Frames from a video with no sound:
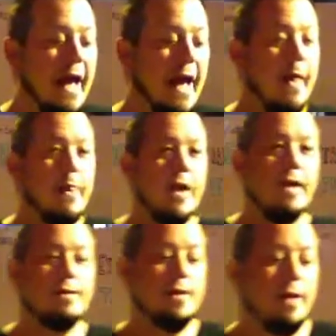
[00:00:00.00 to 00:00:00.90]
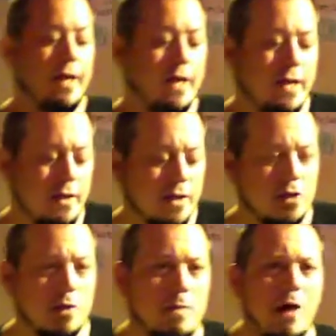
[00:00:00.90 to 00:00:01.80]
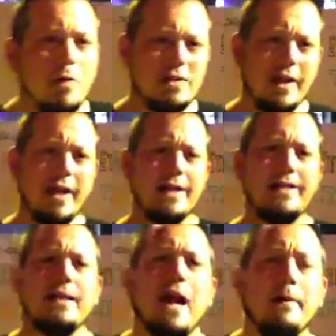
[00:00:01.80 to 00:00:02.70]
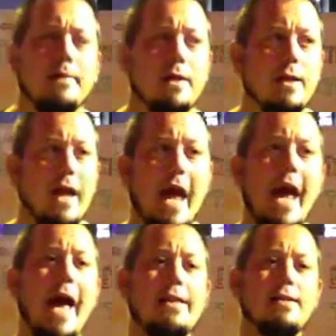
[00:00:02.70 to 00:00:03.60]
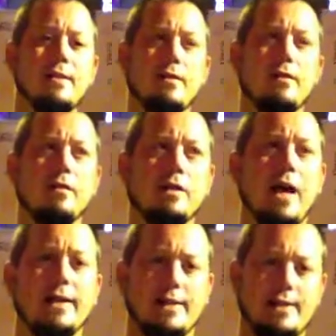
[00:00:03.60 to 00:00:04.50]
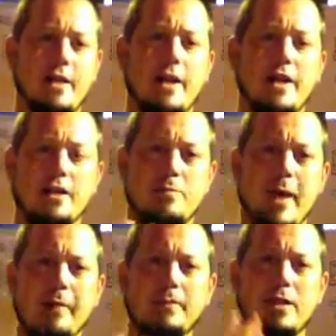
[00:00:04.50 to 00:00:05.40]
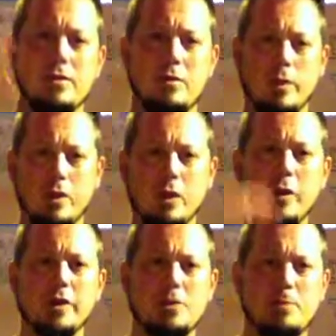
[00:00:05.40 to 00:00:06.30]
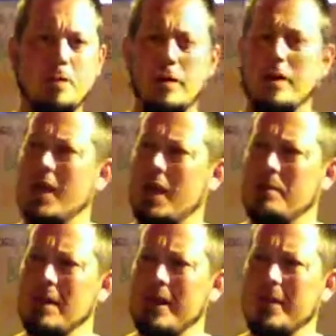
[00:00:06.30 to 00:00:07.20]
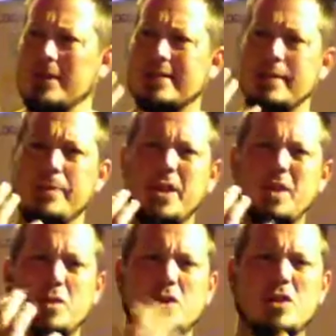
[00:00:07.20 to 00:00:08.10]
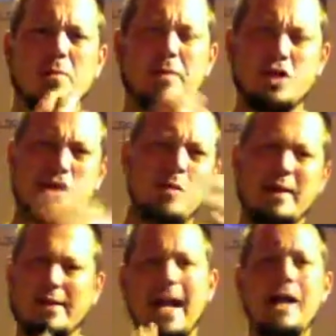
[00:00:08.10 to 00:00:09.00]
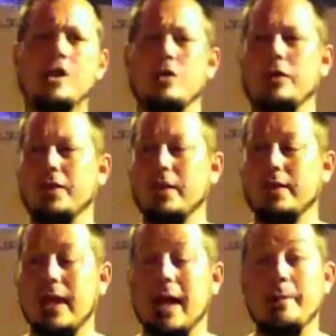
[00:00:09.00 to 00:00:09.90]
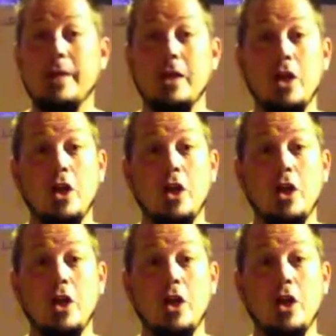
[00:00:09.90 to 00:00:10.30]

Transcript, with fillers: and that uh, he somehow was like adopted as God's Son at his baptism when the Holy Spirit came, that something, there was some transactional thing that happened.